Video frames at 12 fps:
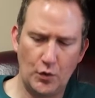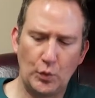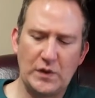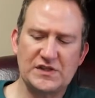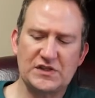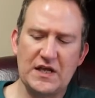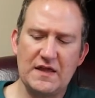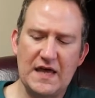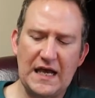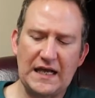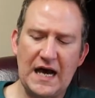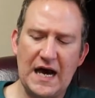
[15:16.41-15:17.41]
we see
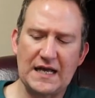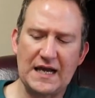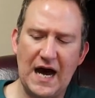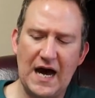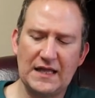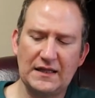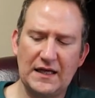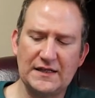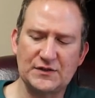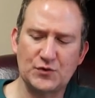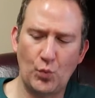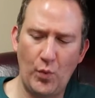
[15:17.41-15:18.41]
that God
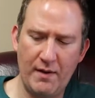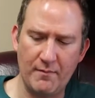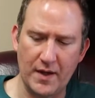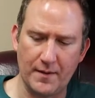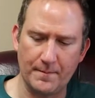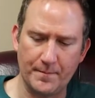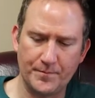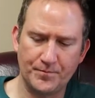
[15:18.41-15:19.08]
highlights women